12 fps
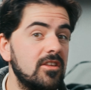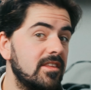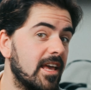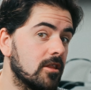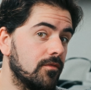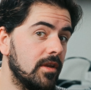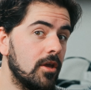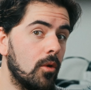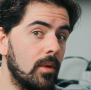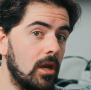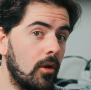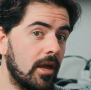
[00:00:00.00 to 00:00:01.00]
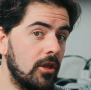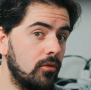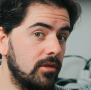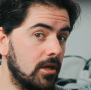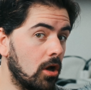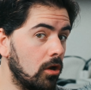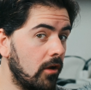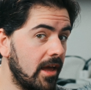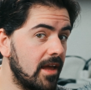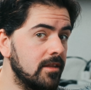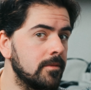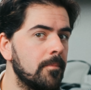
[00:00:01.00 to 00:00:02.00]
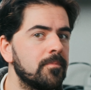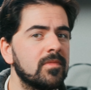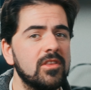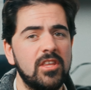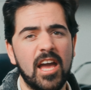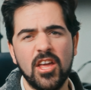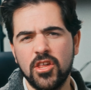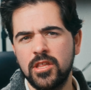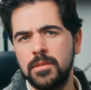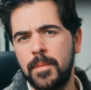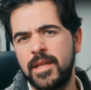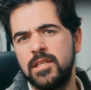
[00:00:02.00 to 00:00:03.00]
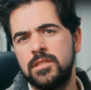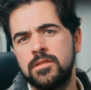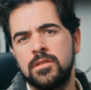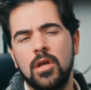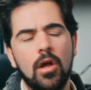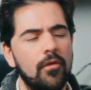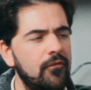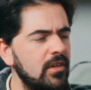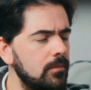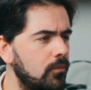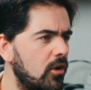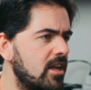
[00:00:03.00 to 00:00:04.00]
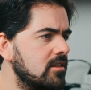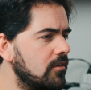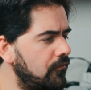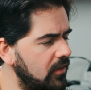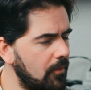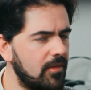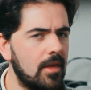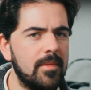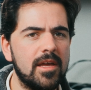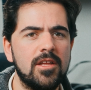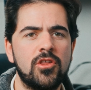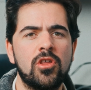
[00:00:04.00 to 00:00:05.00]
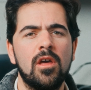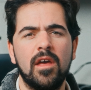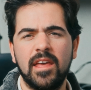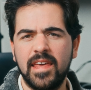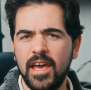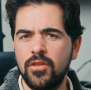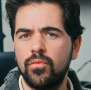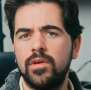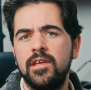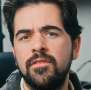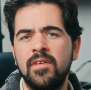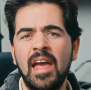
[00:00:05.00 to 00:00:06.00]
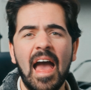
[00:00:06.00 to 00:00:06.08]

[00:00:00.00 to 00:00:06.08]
the next video, we'll look into the color head, the HSL panels, film breath, film damage, gate weave,